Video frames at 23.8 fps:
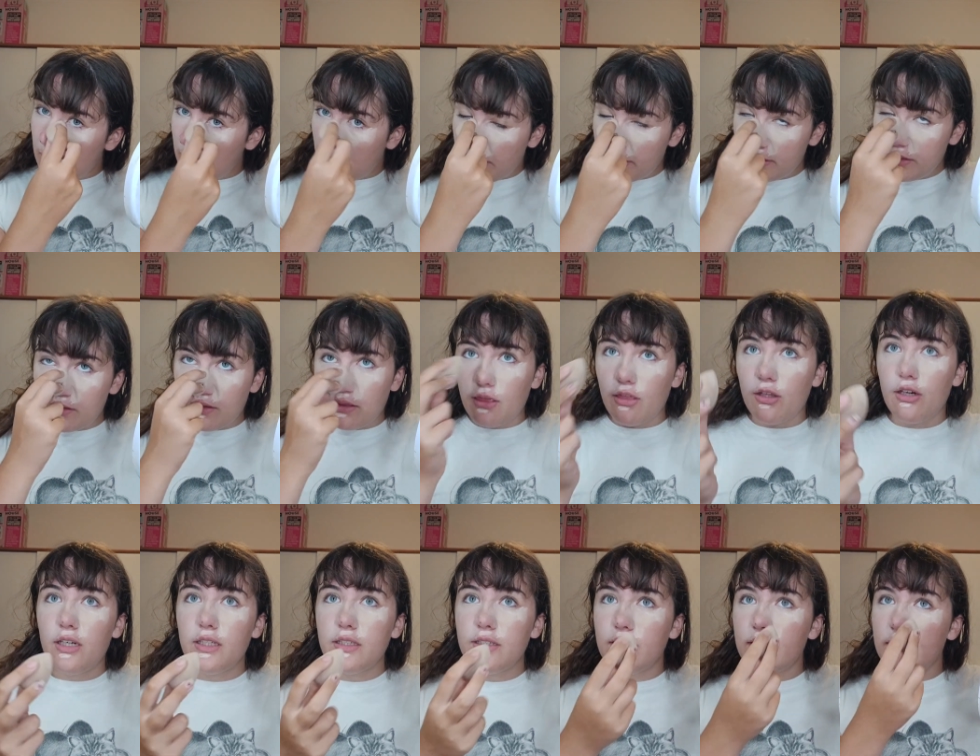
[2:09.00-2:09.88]
I
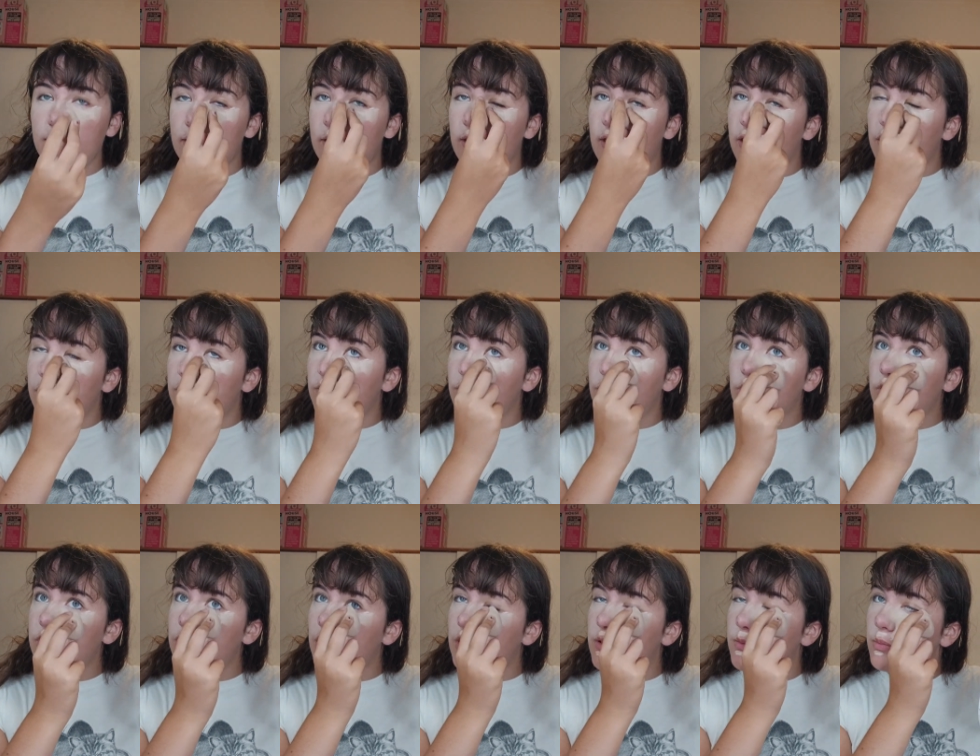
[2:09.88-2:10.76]
thought that they
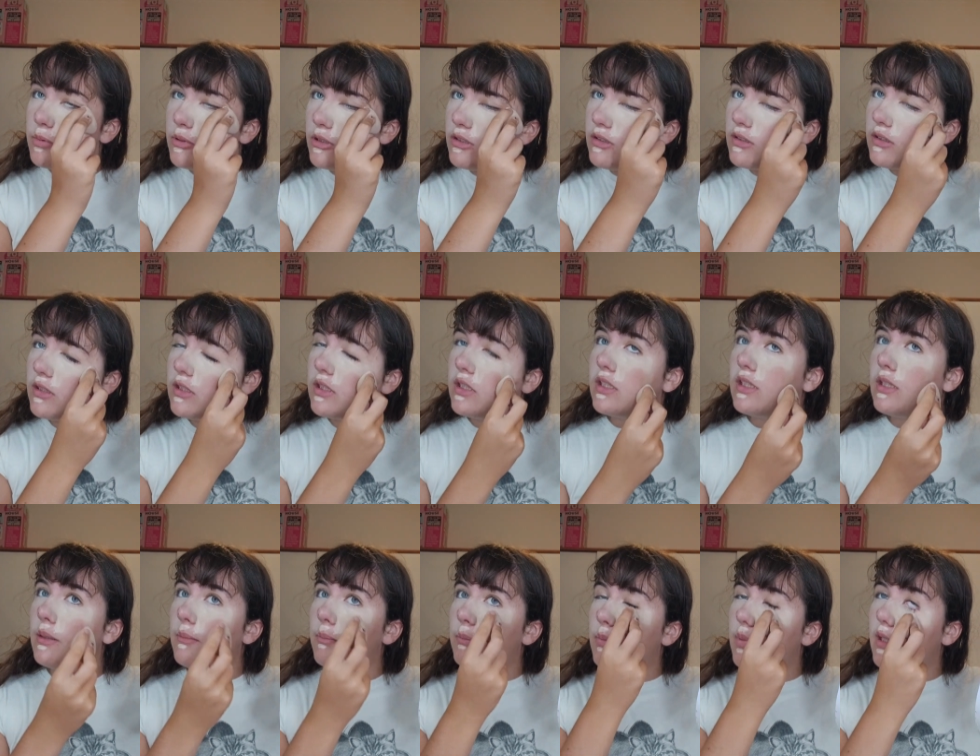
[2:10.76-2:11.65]
would just put like
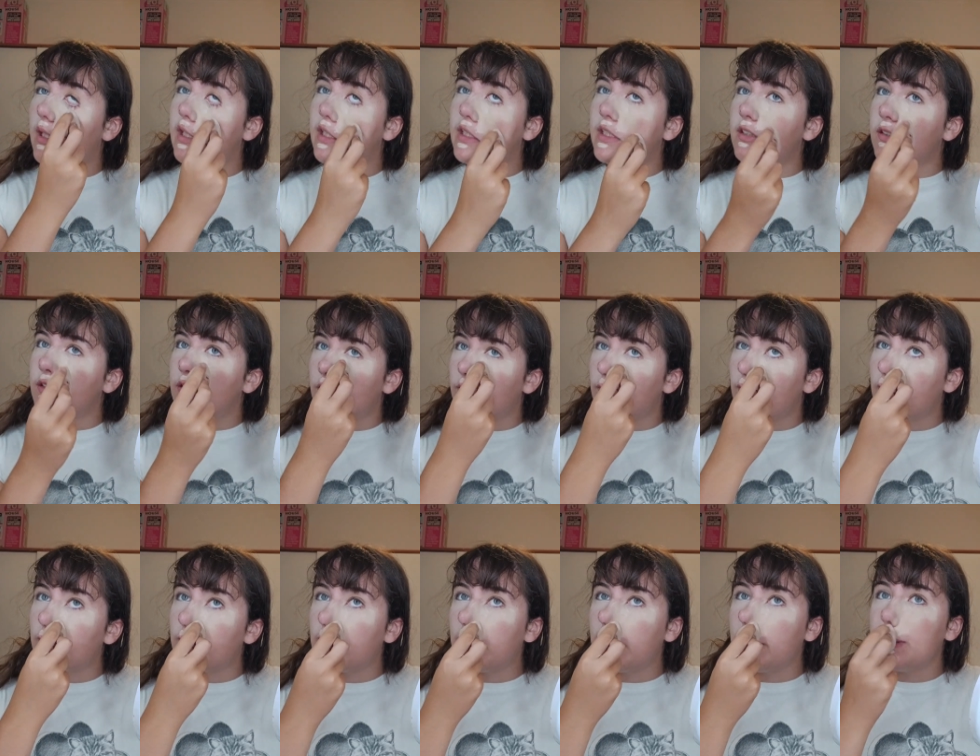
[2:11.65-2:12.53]
a pale
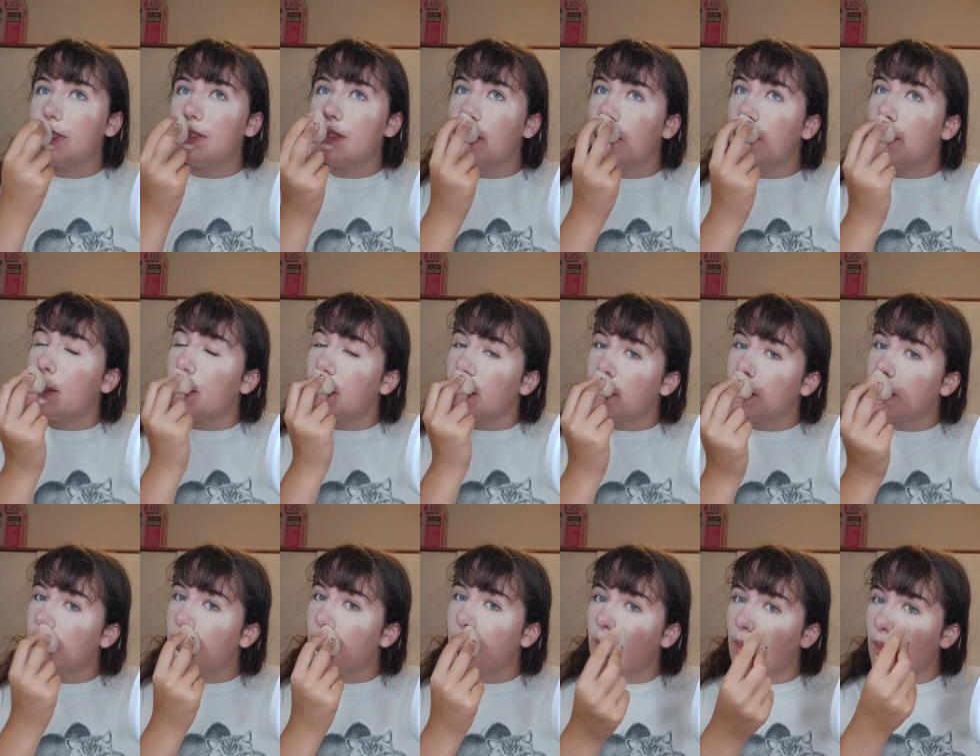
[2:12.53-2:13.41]
foundation or
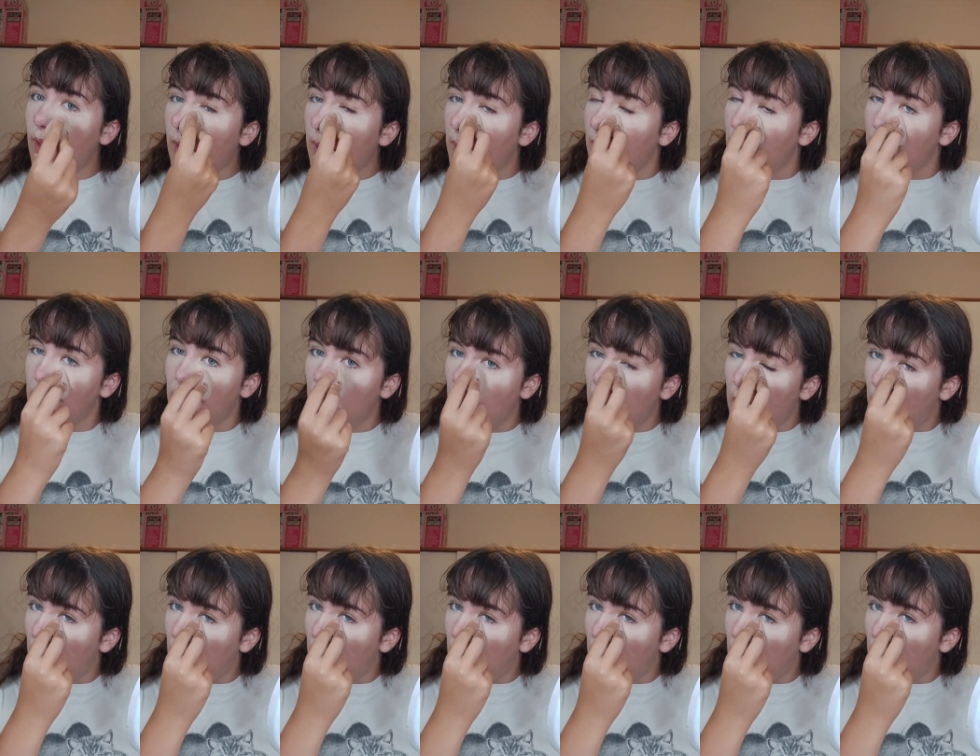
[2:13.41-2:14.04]
something.